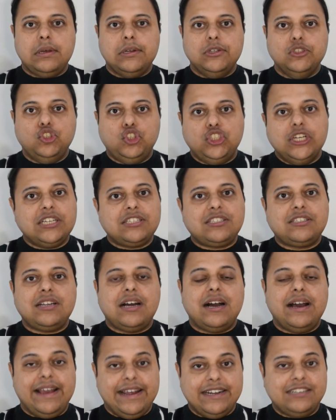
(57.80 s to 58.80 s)
Just
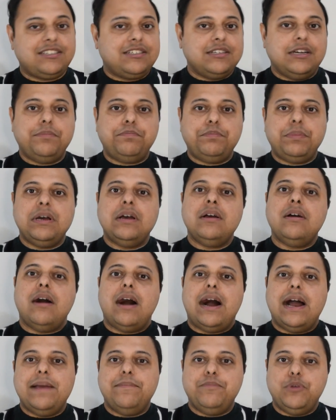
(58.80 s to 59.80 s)
a heads up,
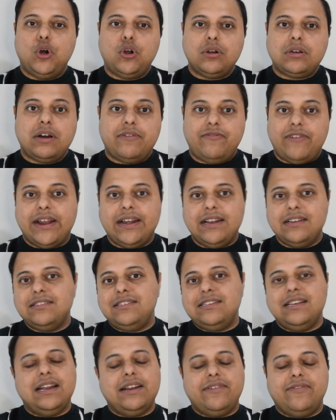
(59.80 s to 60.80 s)
I am not a
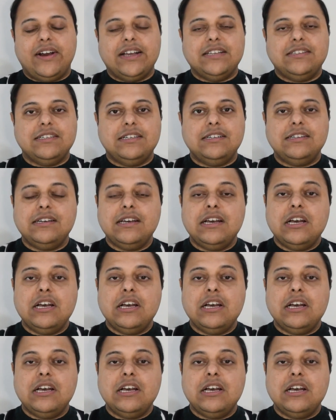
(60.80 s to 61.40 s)
financial advisor,